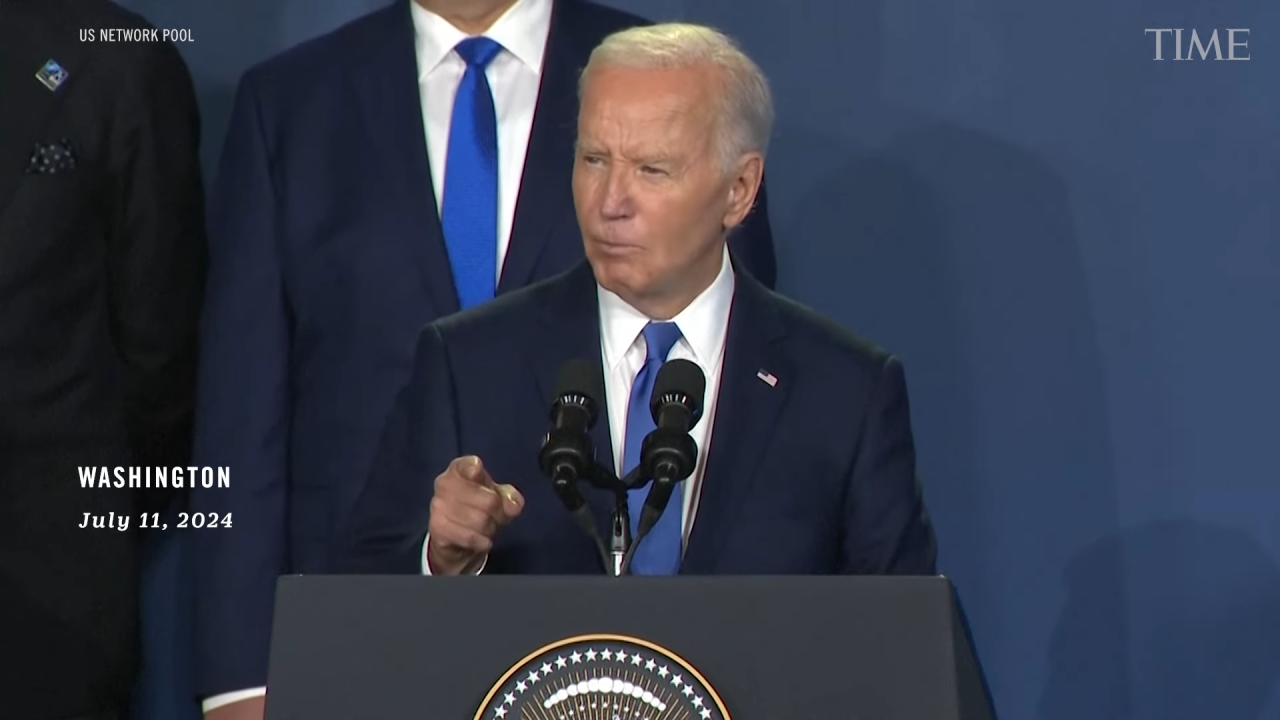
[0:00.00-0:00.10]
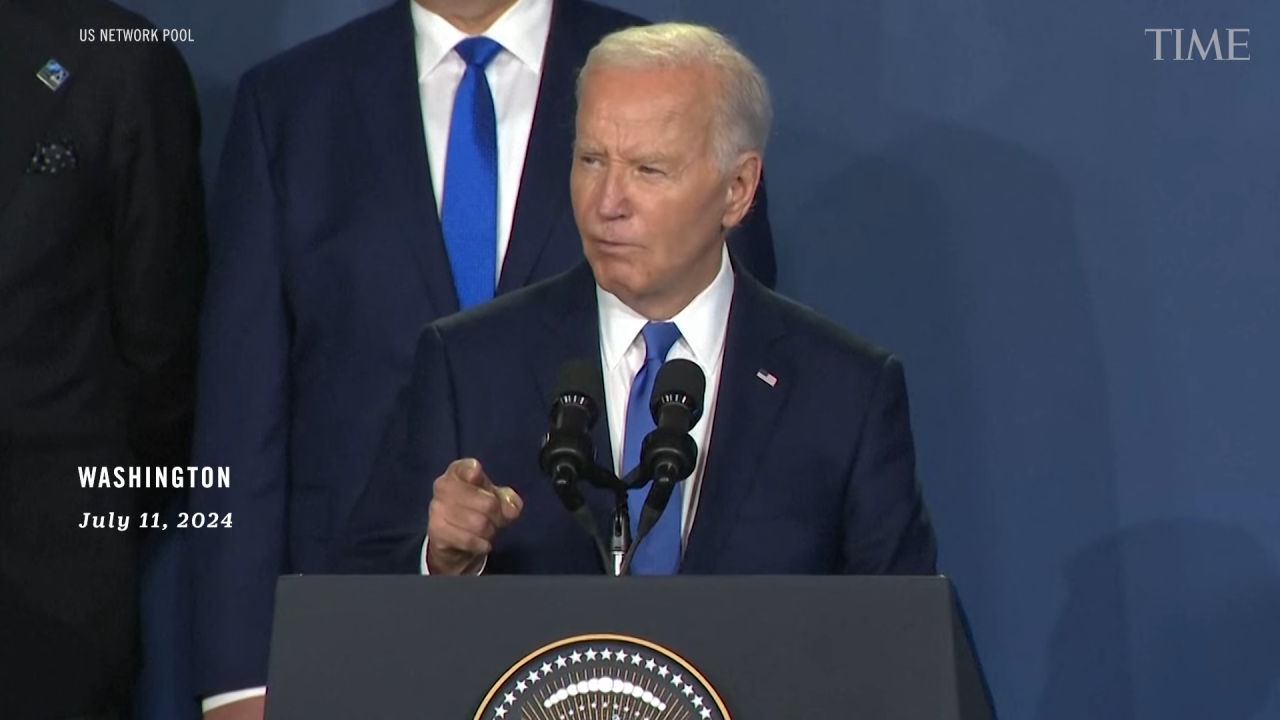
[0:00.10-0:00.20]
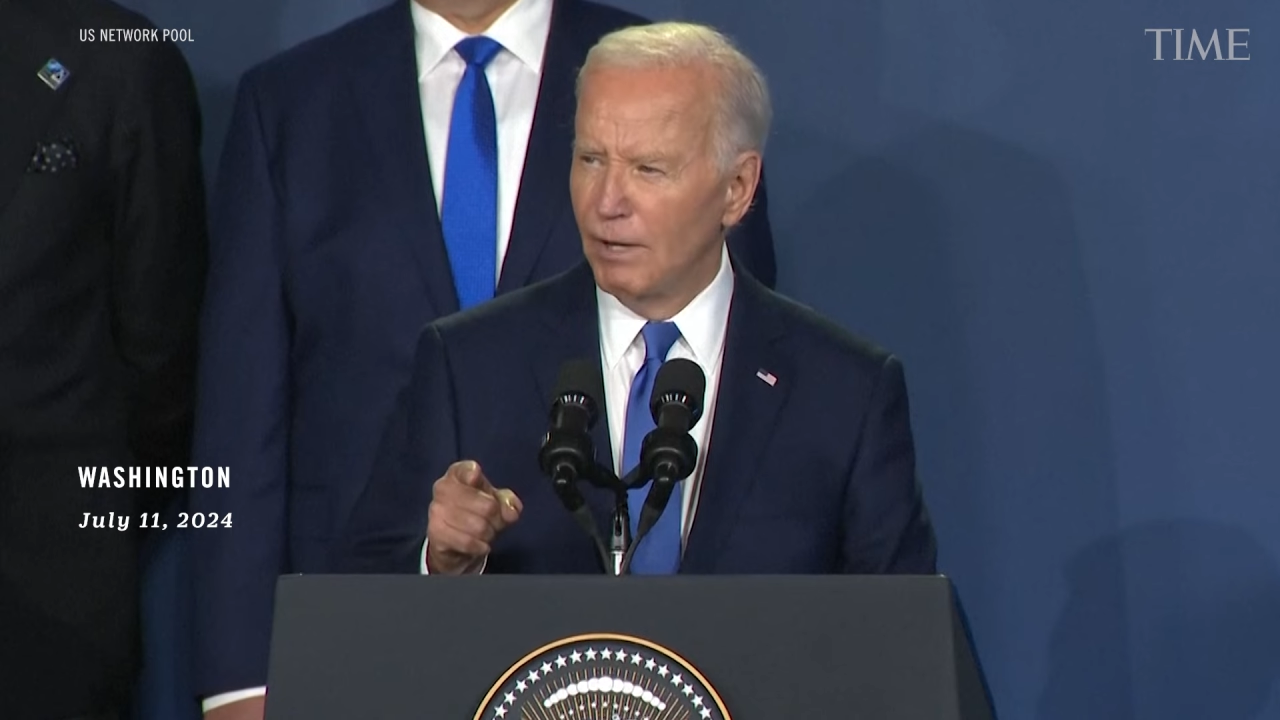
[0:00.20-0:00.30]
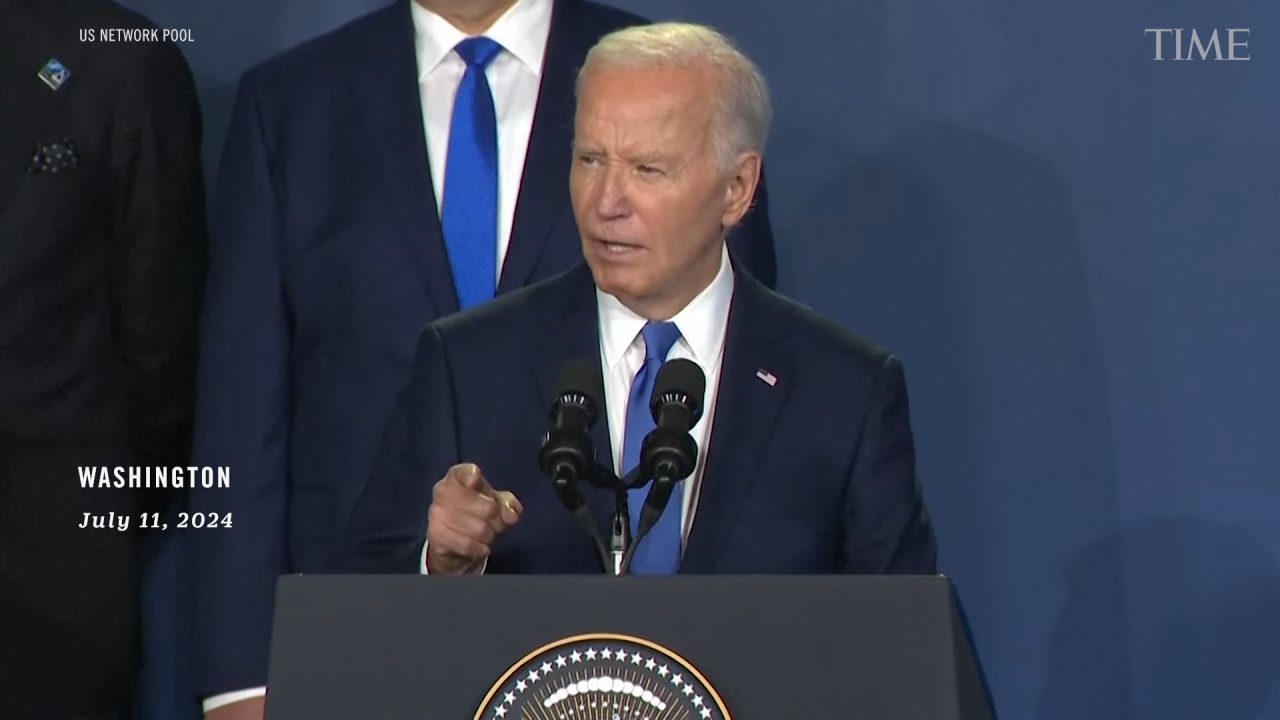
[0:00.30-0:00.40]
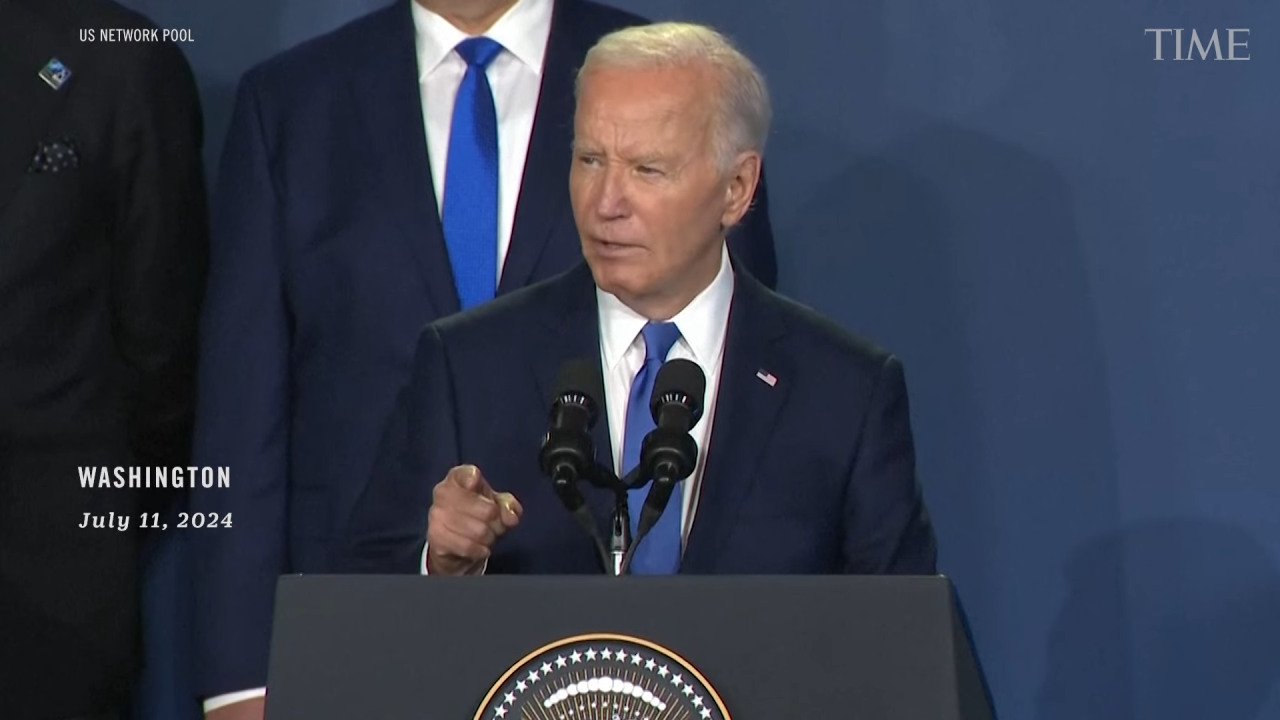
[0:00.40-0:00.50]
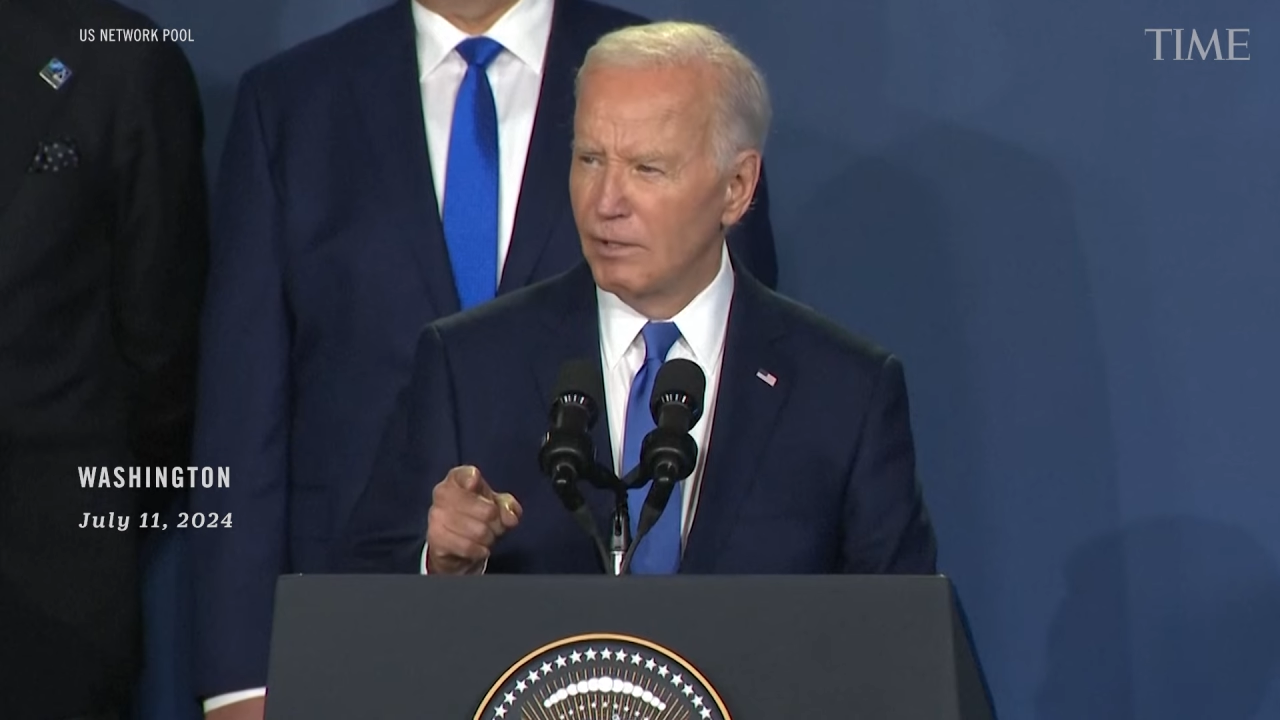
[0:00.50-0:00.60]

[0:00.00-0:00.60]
prevail in